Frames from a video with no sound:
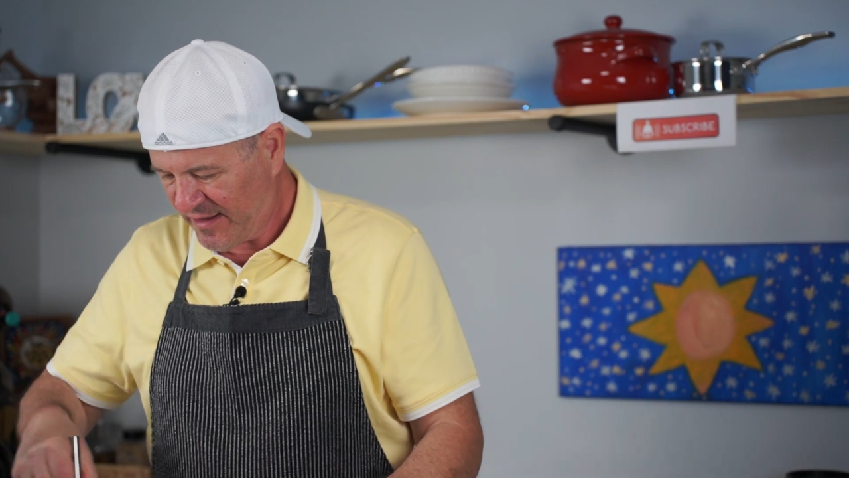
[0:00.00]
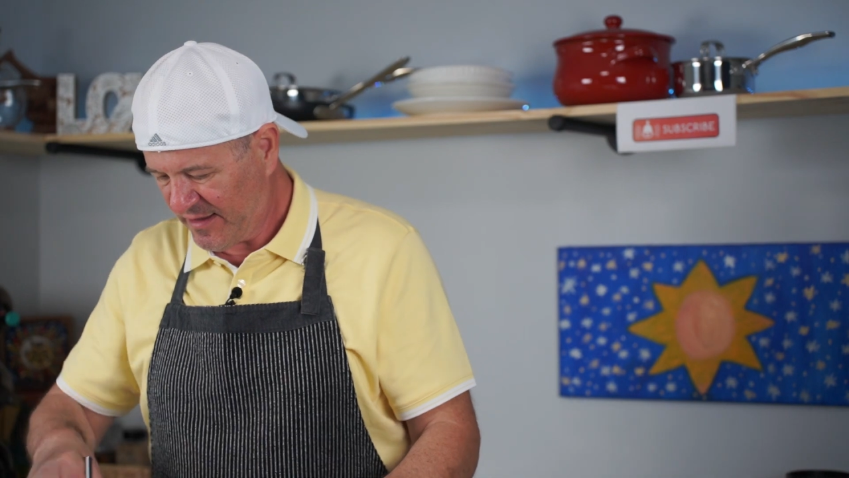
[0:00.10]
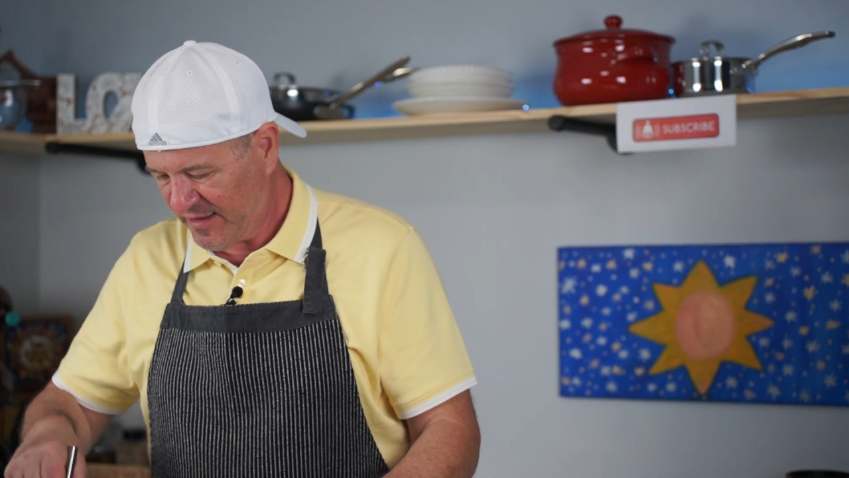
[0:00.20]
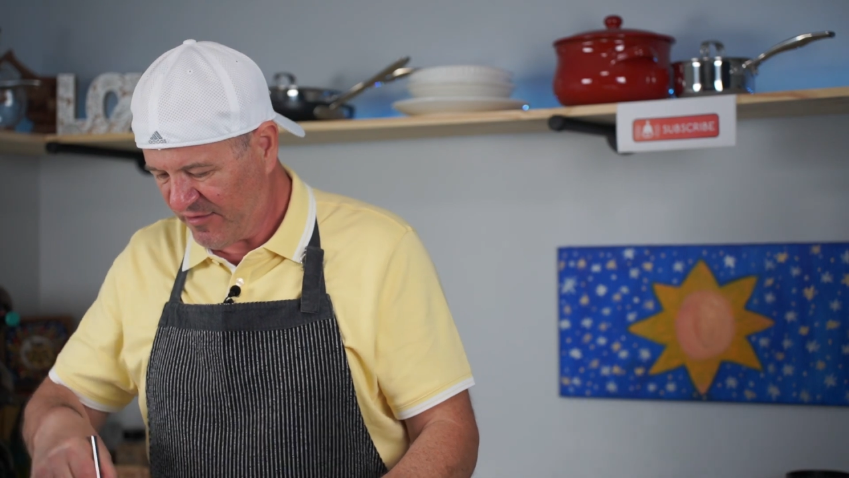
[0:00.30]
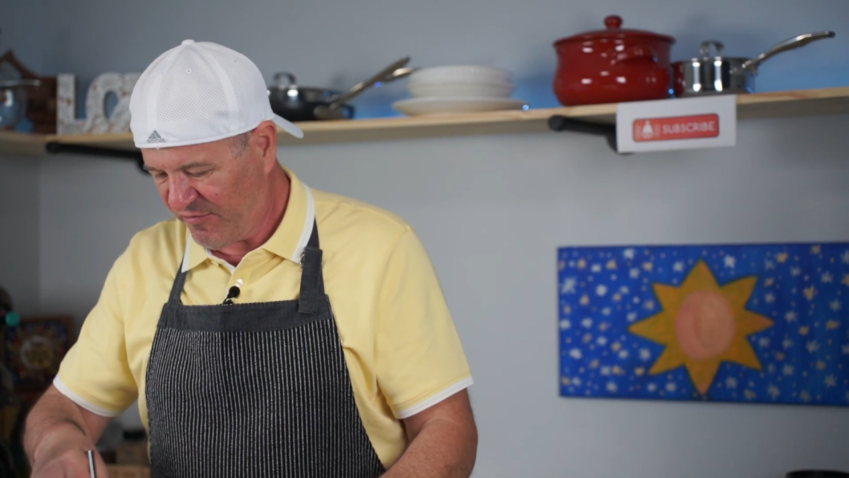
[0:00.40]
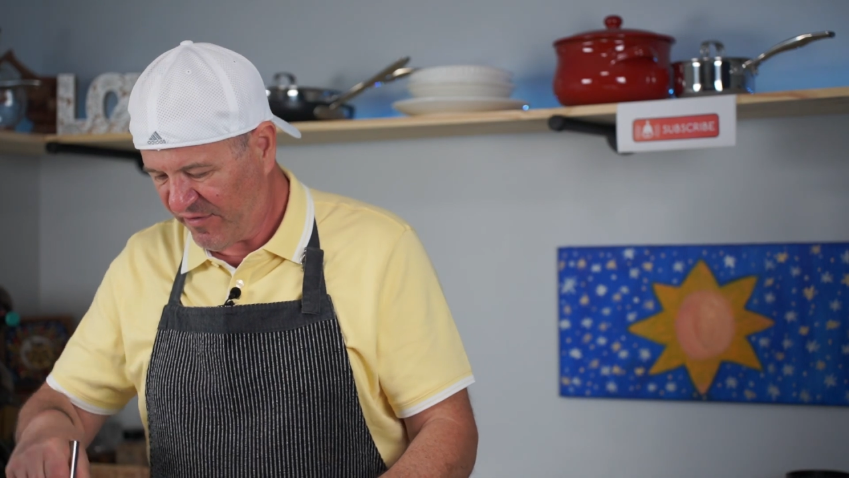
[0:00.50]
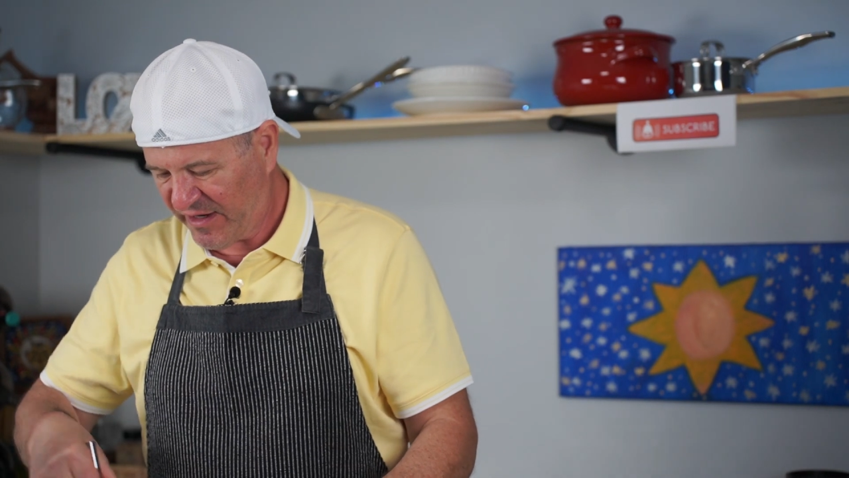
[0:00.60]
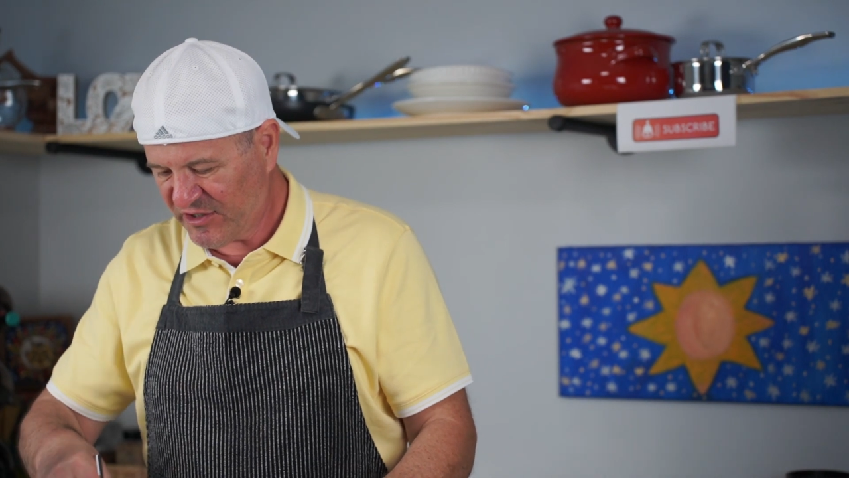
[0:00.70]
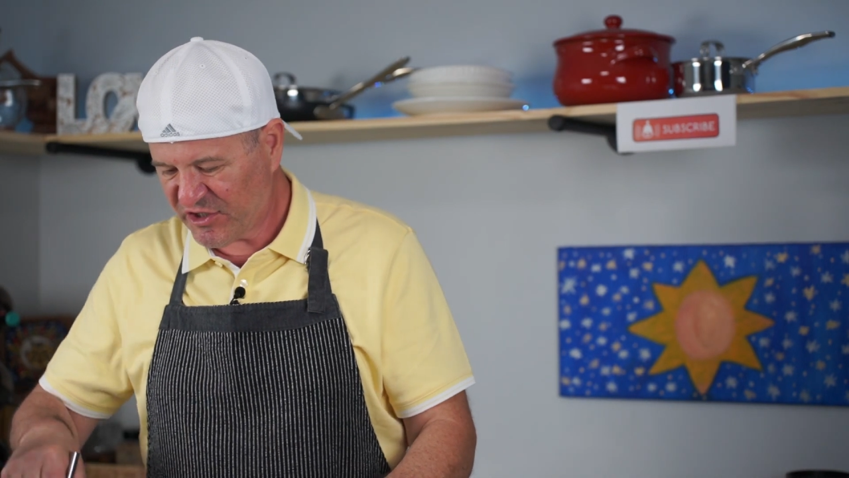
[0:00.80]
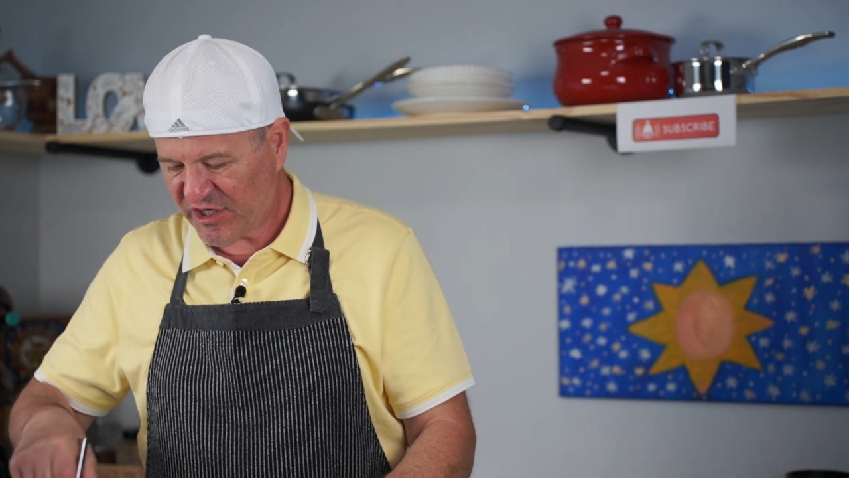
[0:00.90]
The
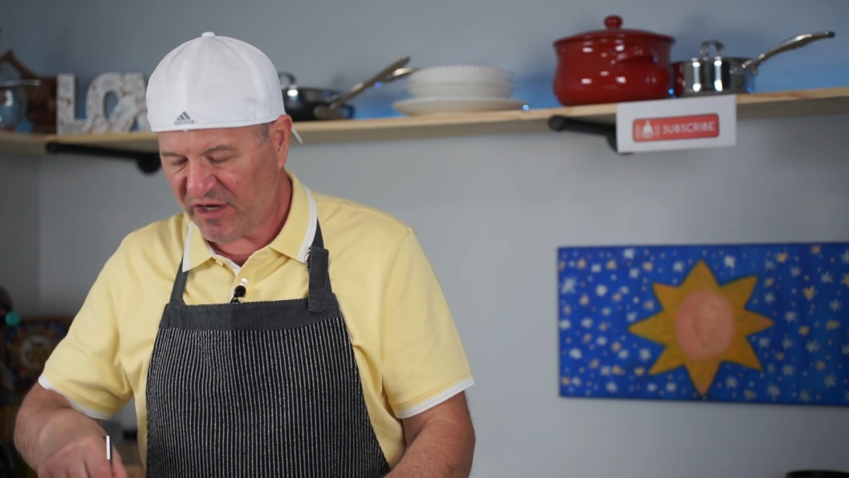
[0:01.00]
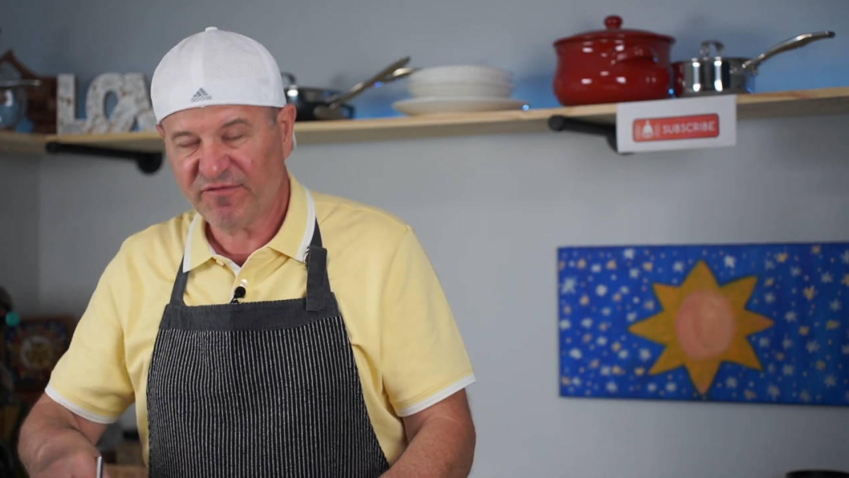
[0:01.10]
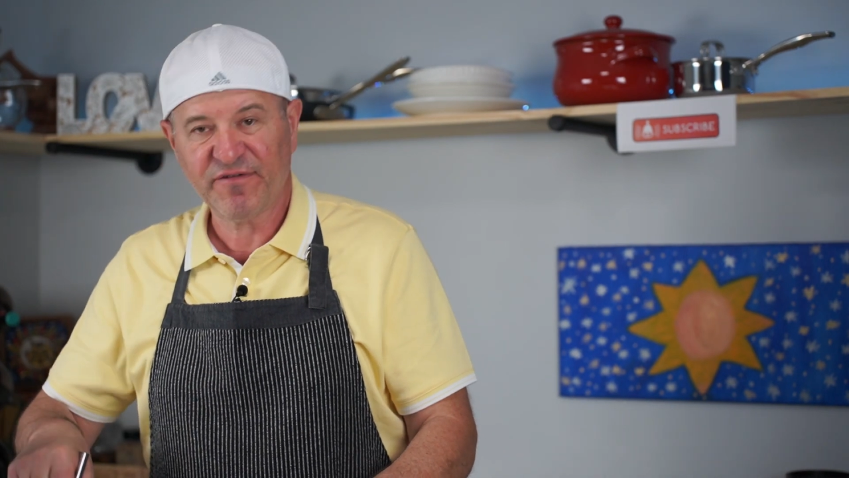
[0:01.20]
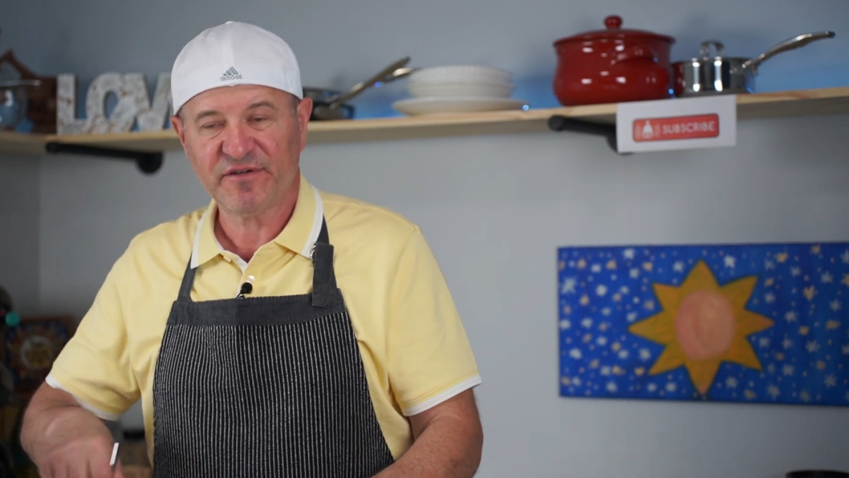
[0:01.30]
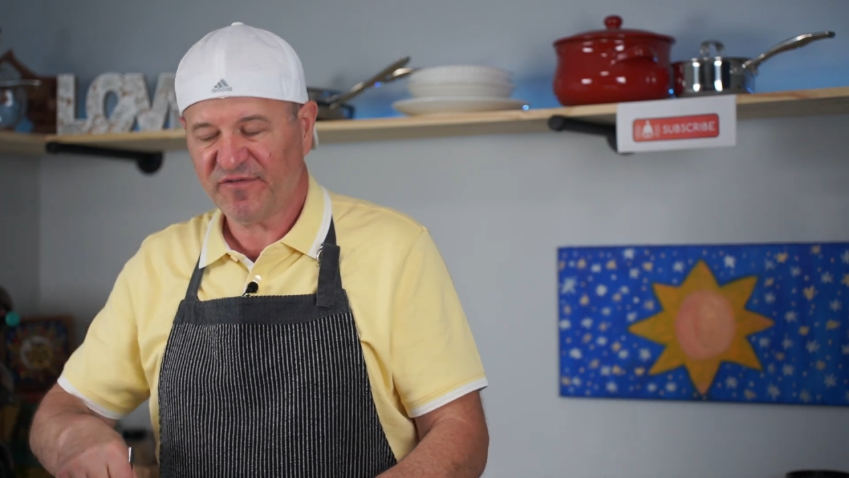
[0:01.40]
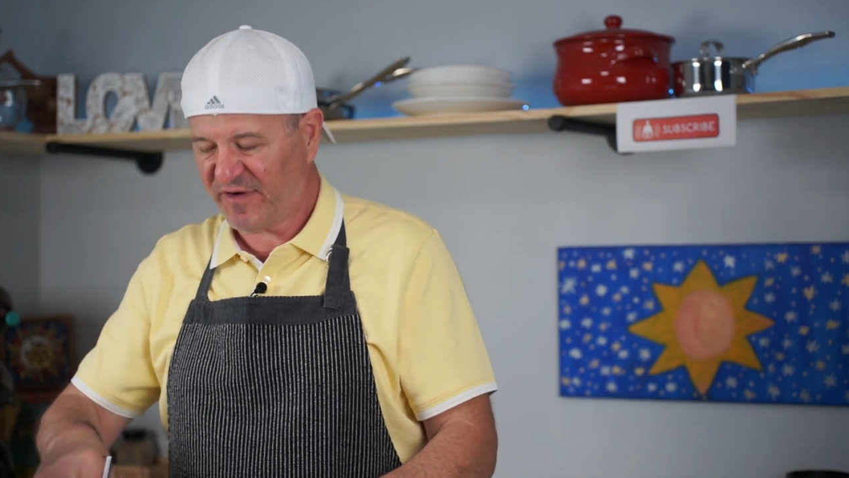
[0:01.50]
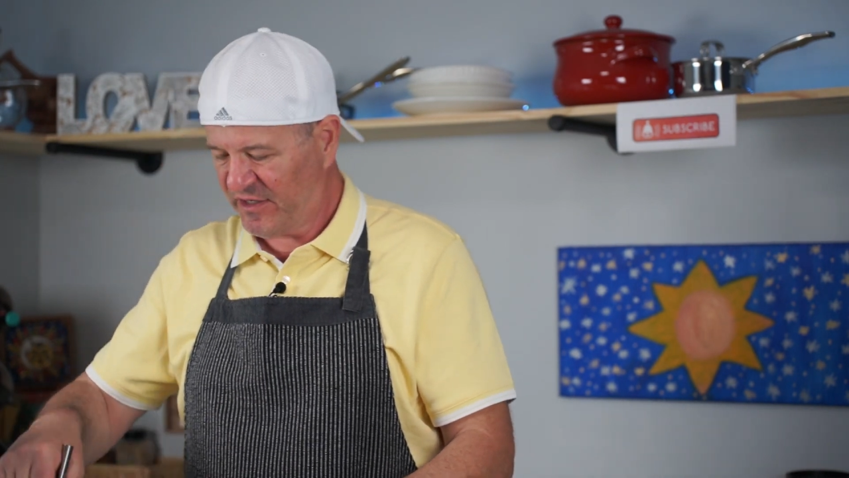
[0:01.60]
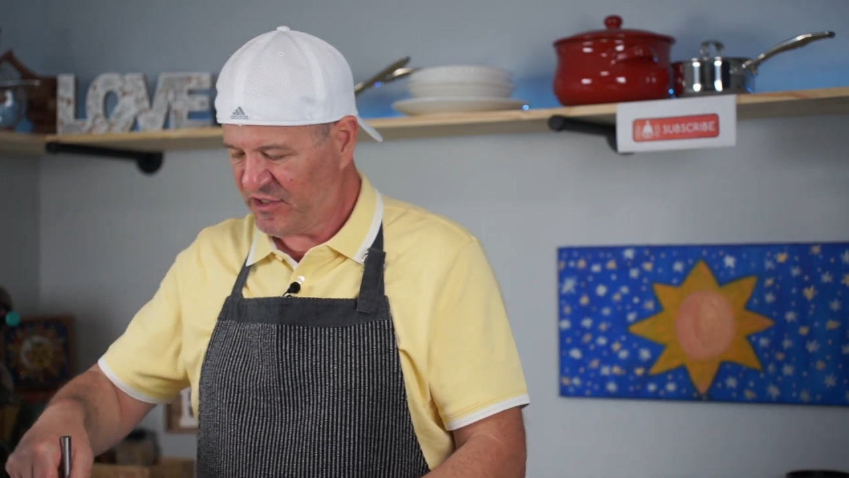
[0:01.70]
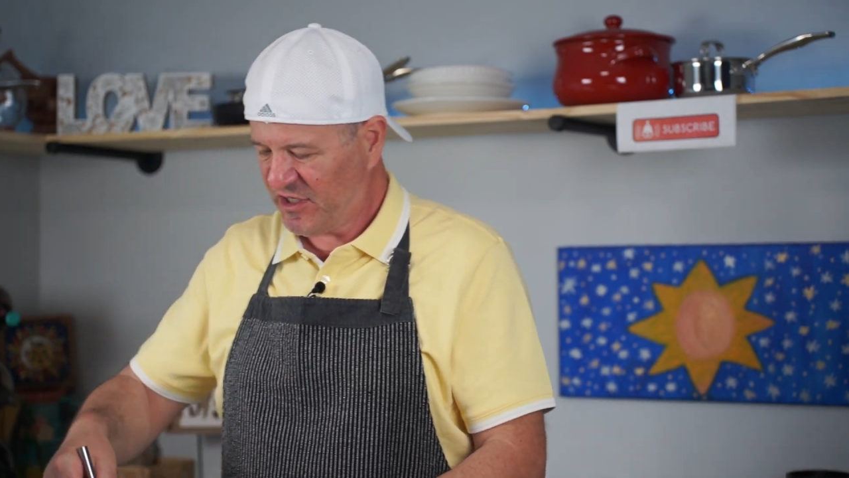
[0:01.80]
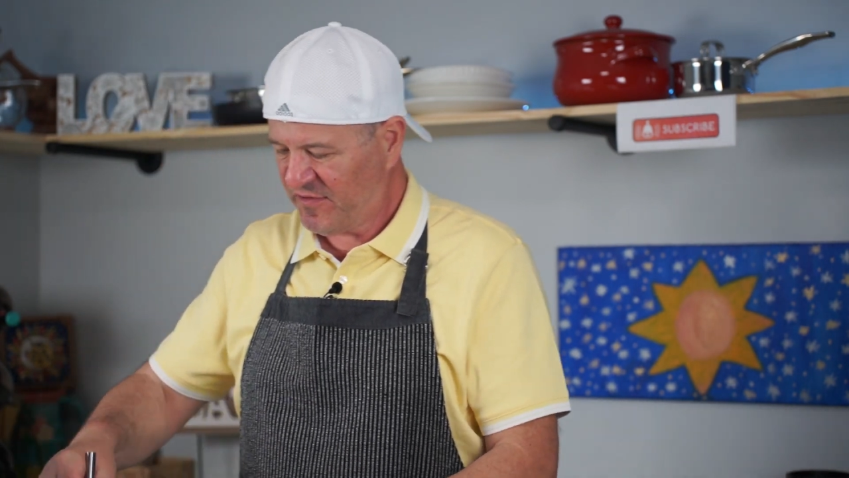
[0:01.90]
French
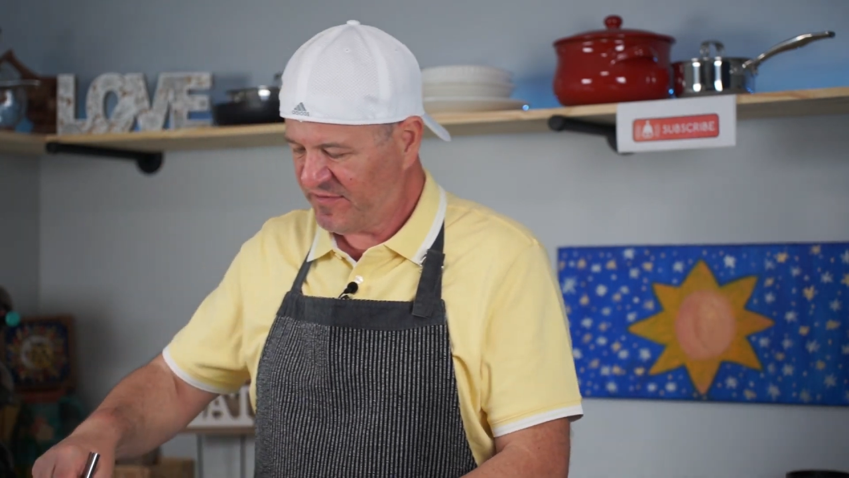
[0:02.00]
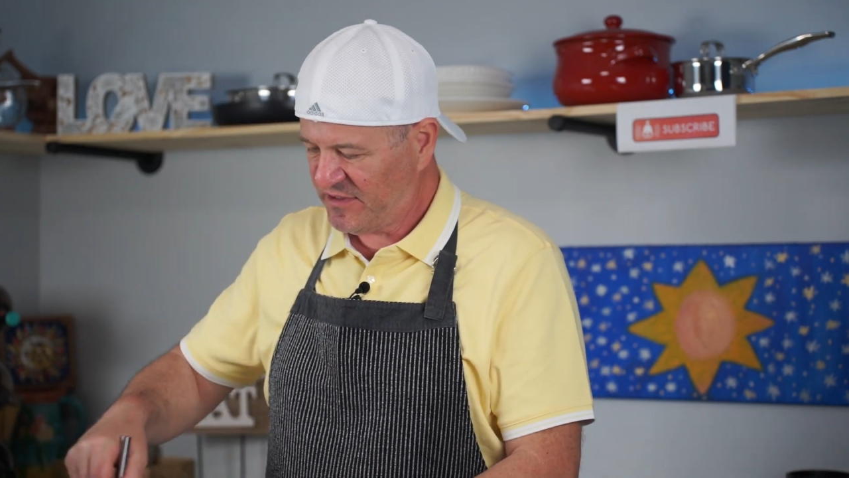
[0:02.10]
chefs,